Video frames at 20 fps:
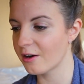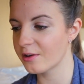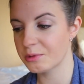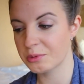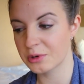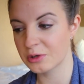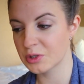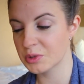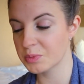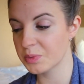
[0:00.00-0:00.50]
Are
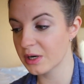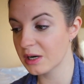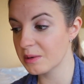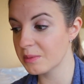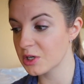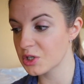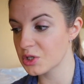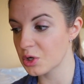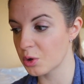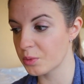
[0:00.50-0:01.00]
the roads pretty
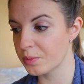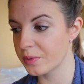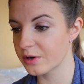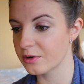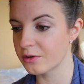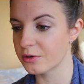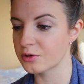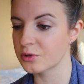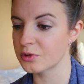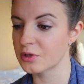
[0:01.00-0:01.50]
much
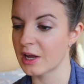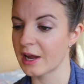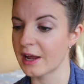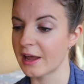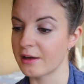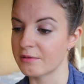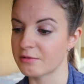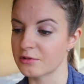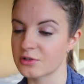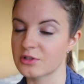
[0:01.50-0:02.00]
open, or do
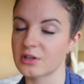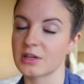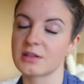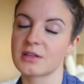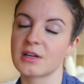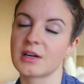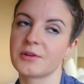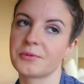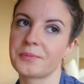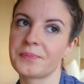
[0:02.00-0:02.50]
they ever
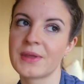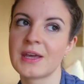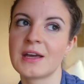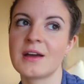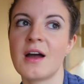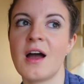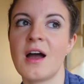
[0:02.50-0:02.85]
shut down?